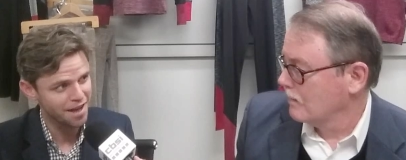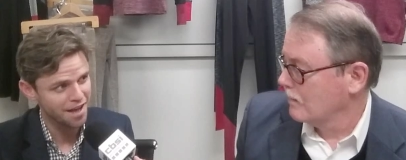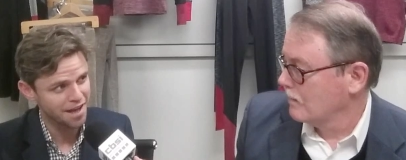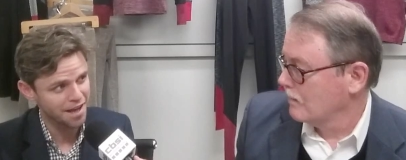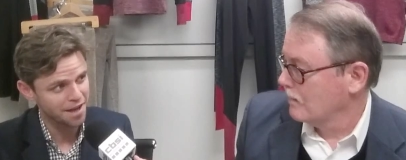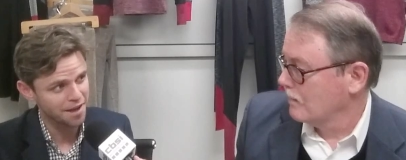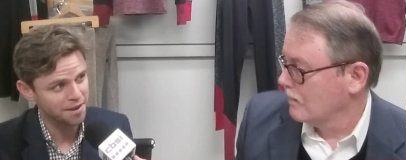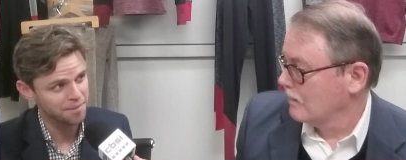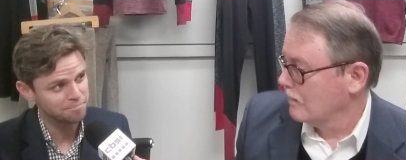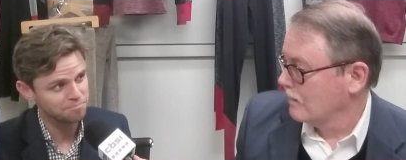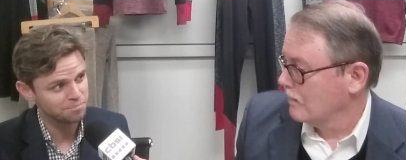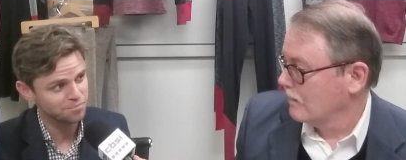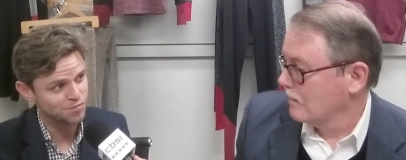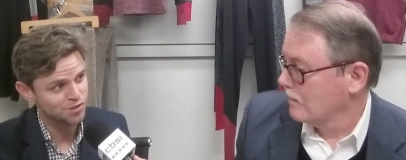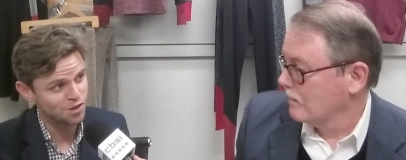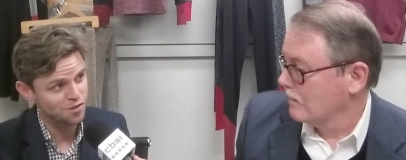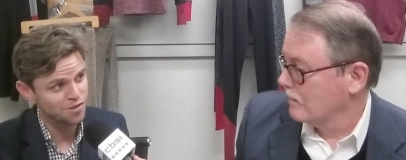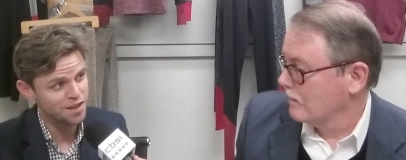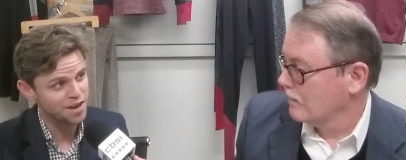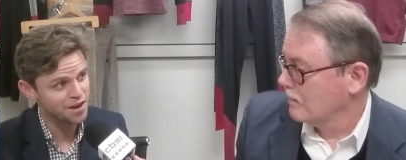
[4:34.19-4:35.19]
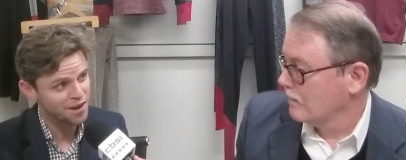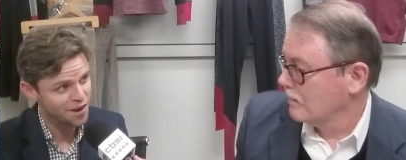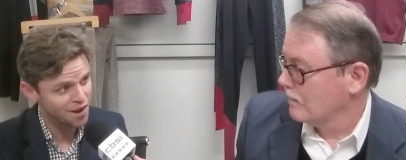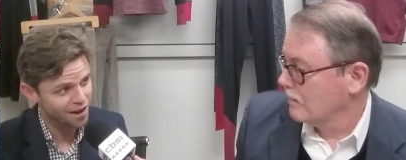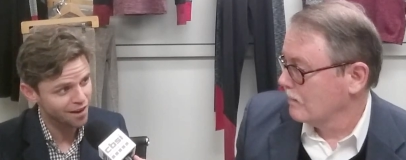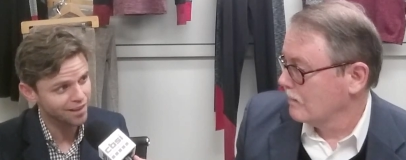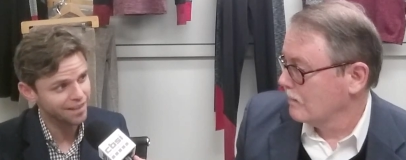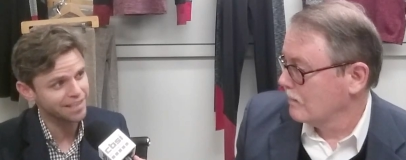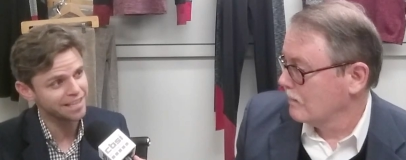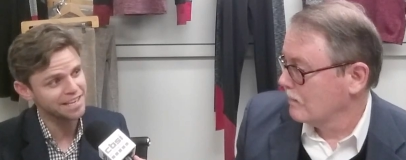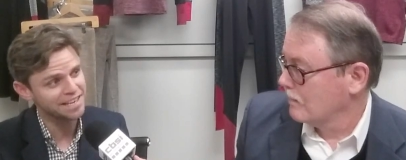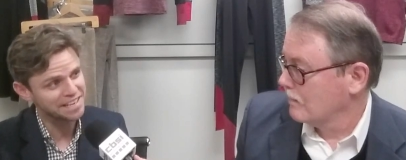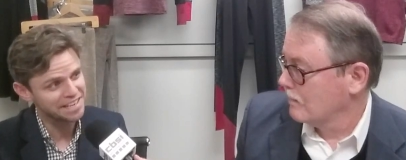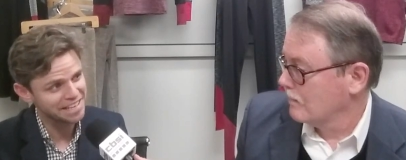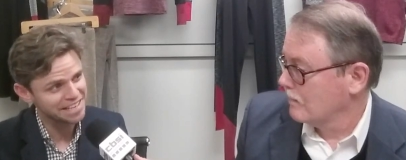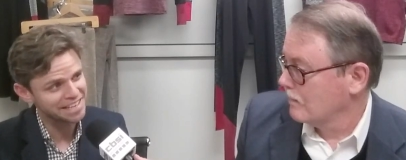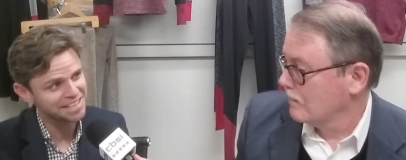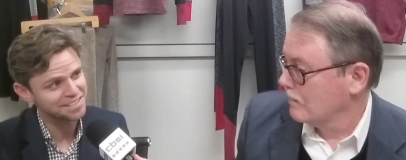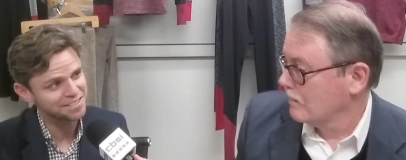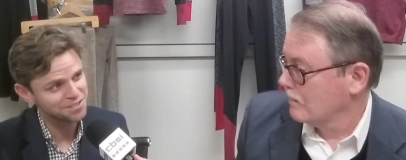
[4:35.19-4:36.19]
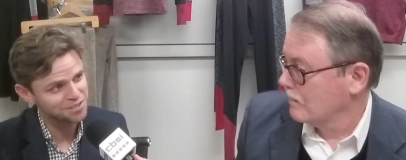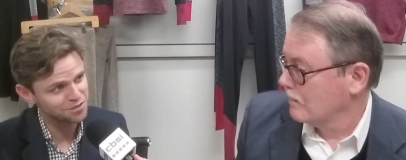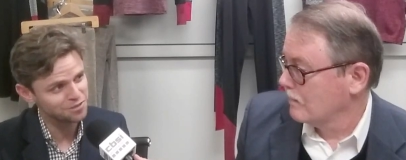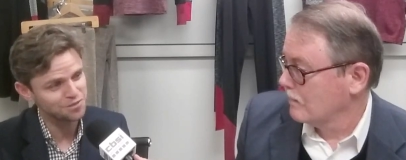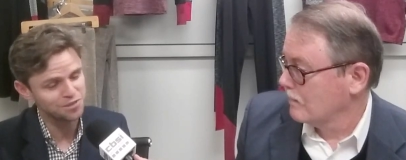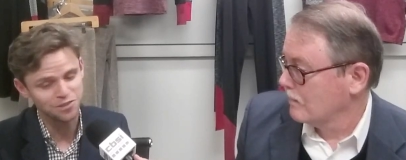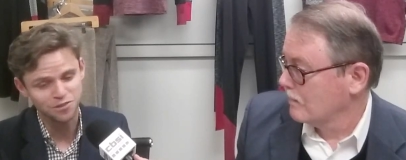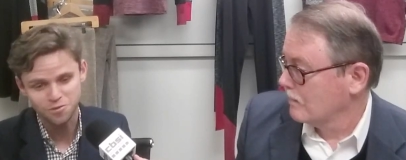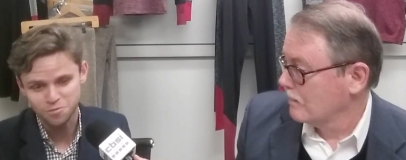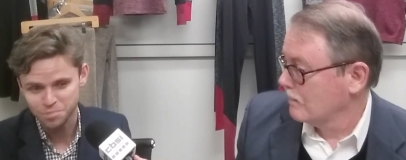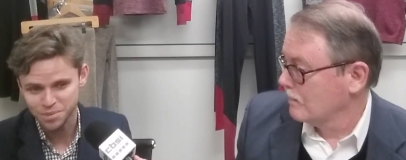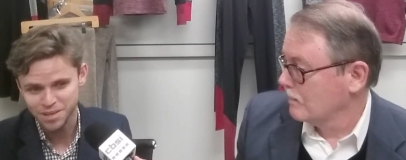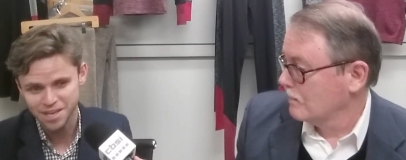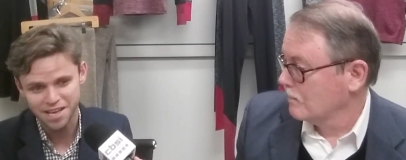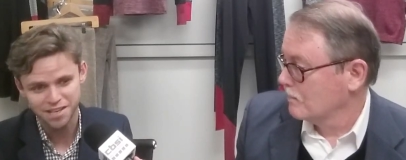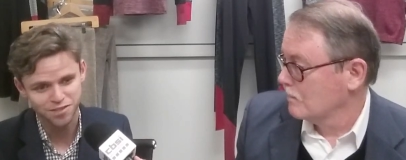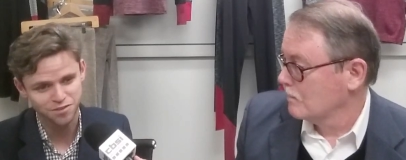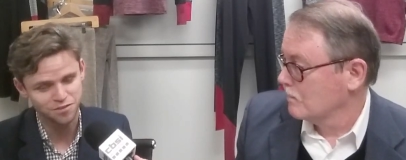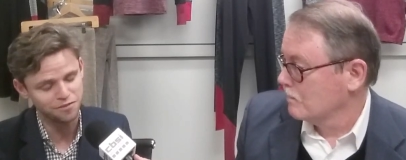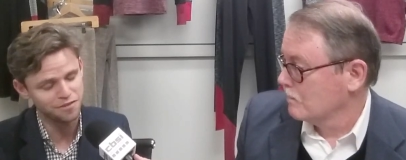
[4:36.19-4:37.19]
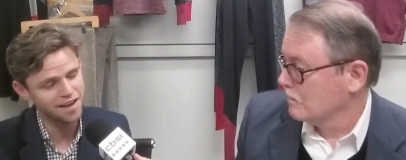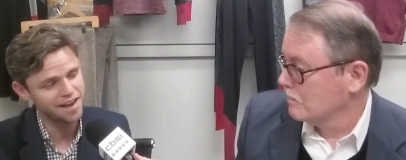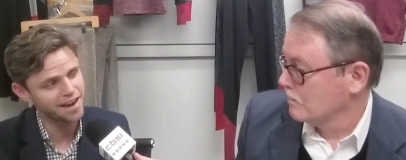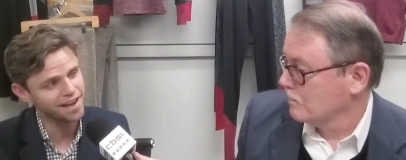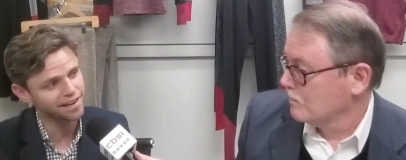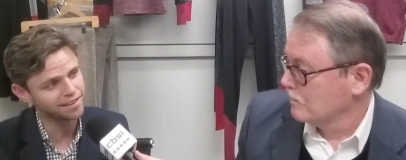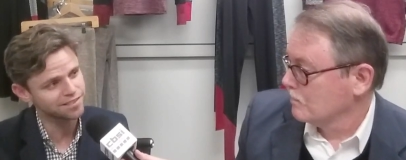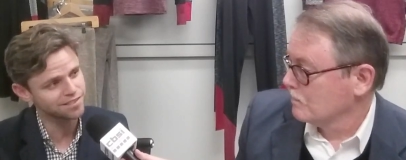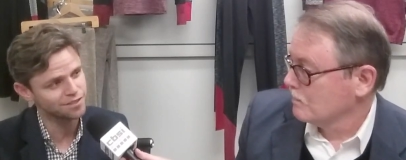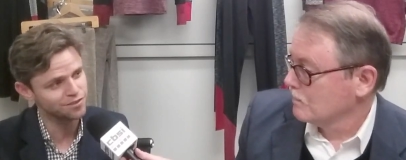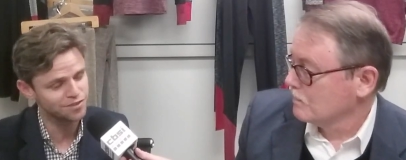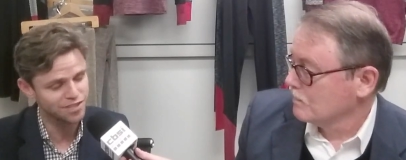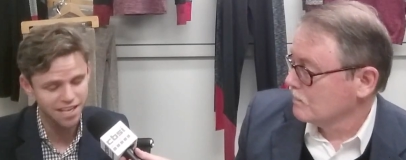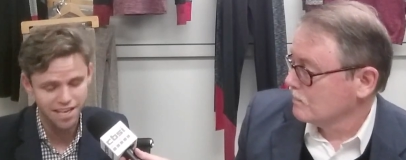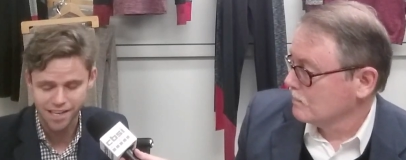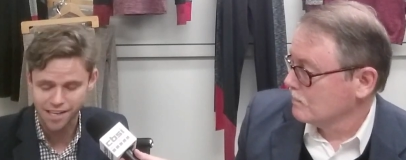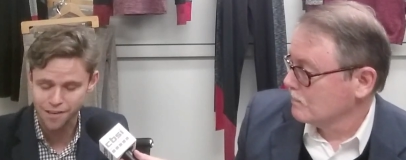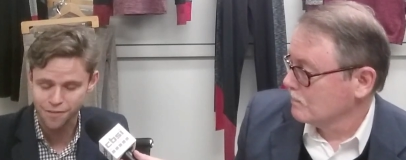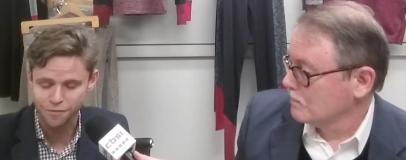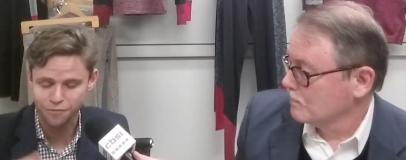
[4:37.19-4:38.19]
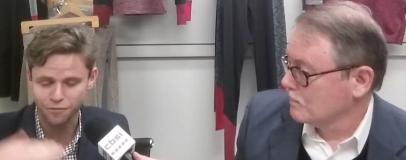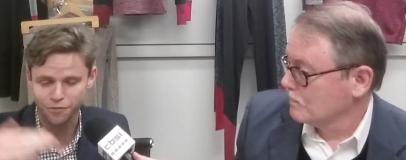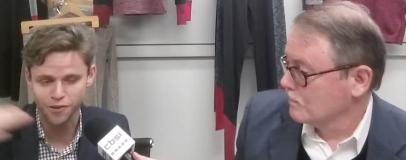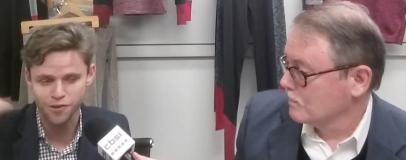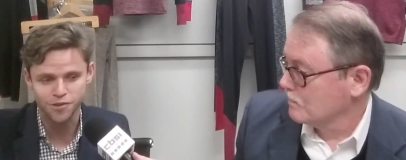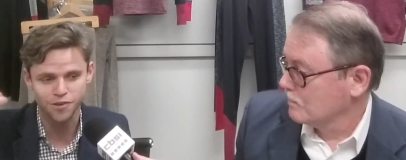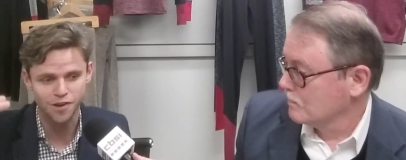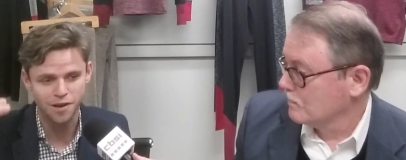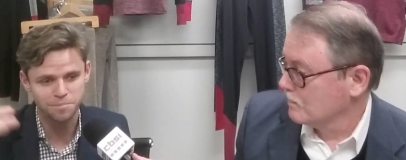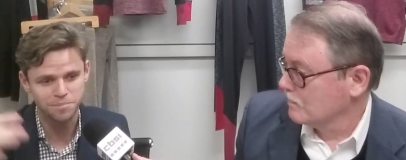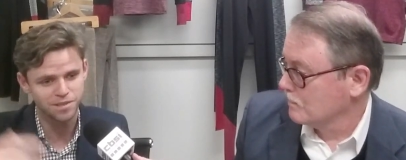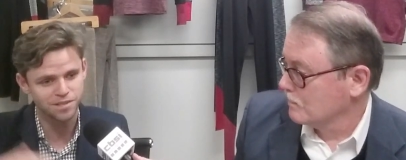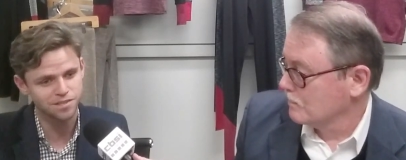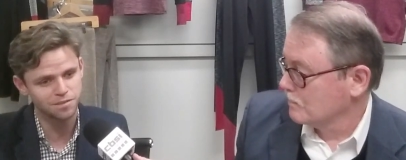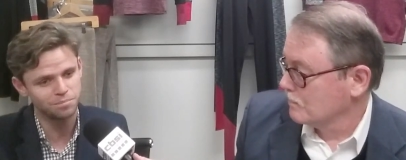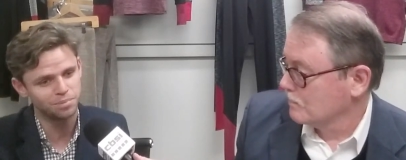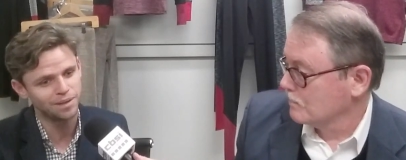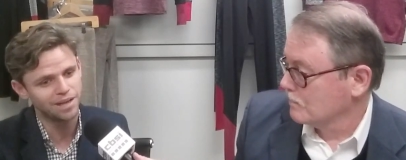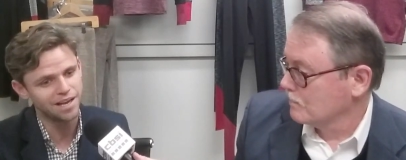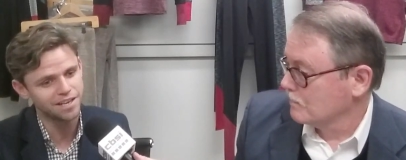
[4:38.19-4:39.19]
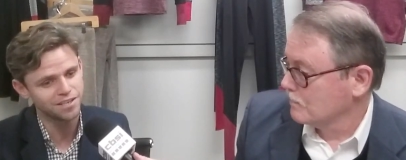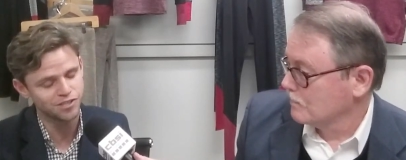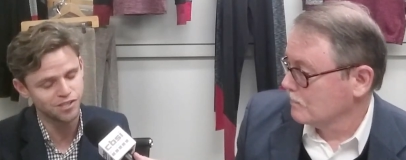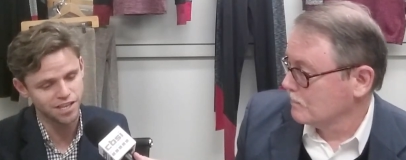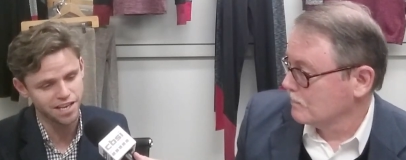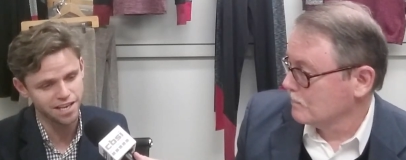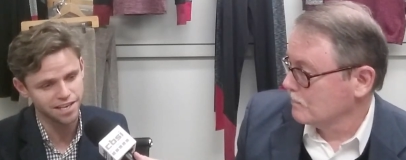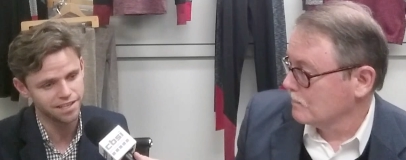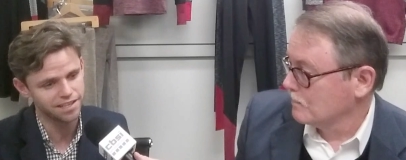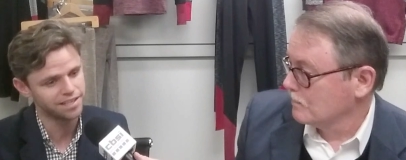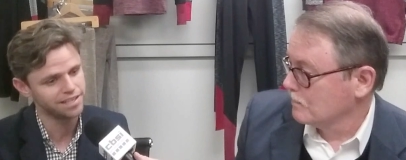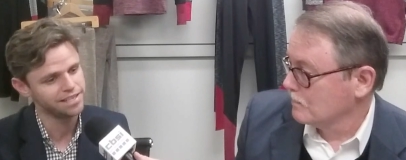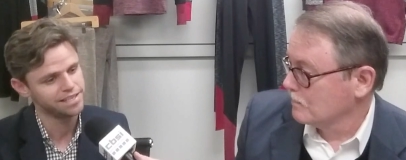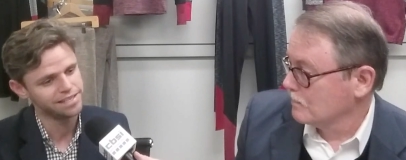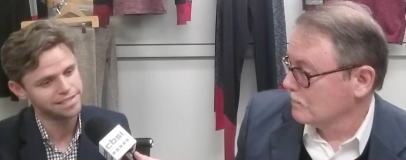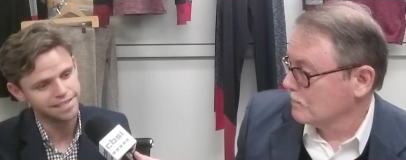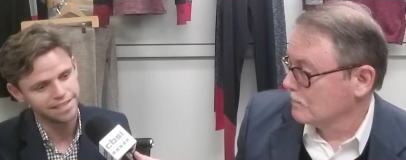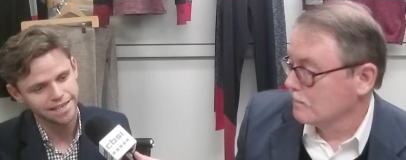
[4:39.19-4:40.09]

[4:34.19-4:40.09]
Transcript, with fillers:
Speaker 1: Uh, so they are getting into the UPS FedEx. They're taking it further up the supply chain.